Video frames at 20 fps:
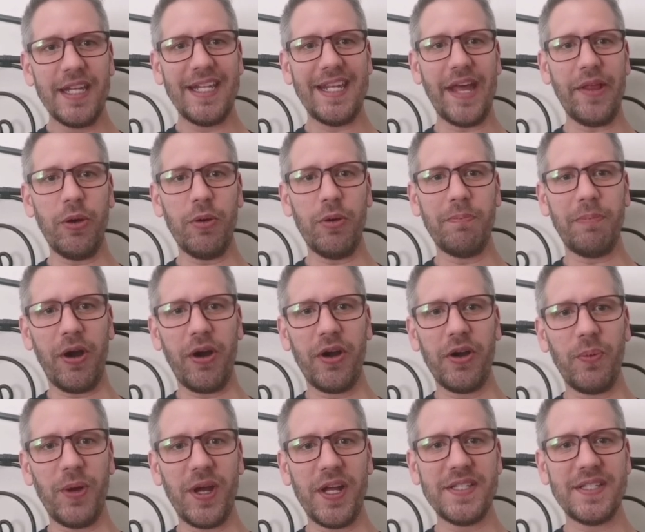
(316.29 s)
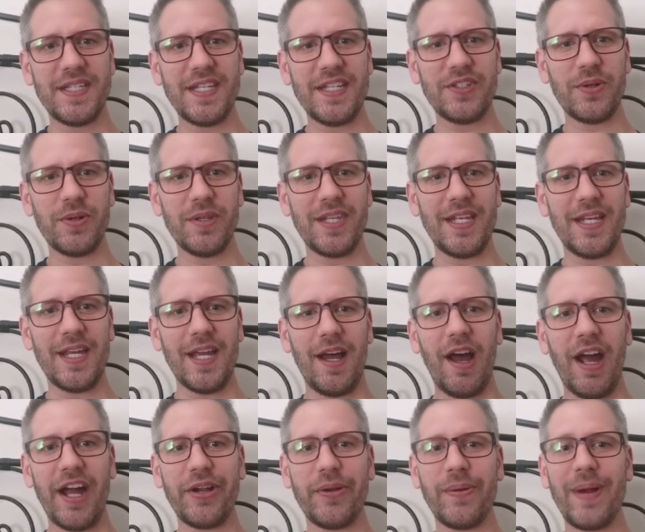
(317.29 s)
yellow barred ones. These are the
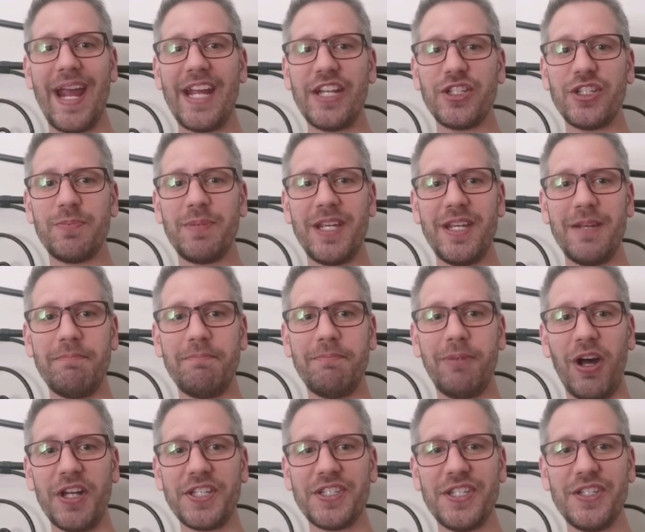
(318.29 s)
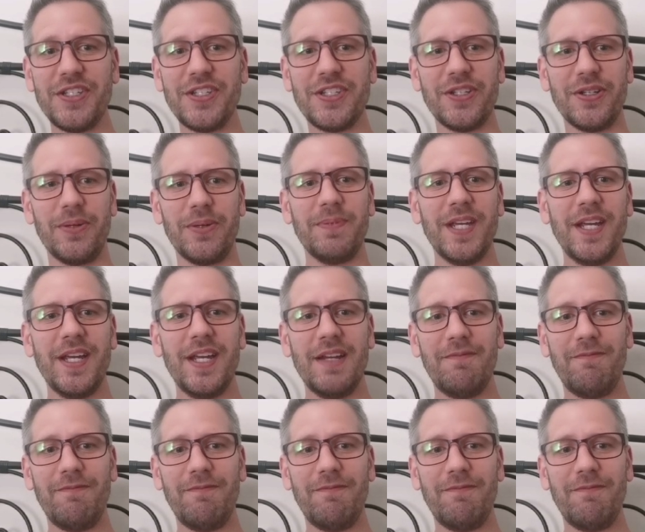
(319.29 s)
higher HP bosses, so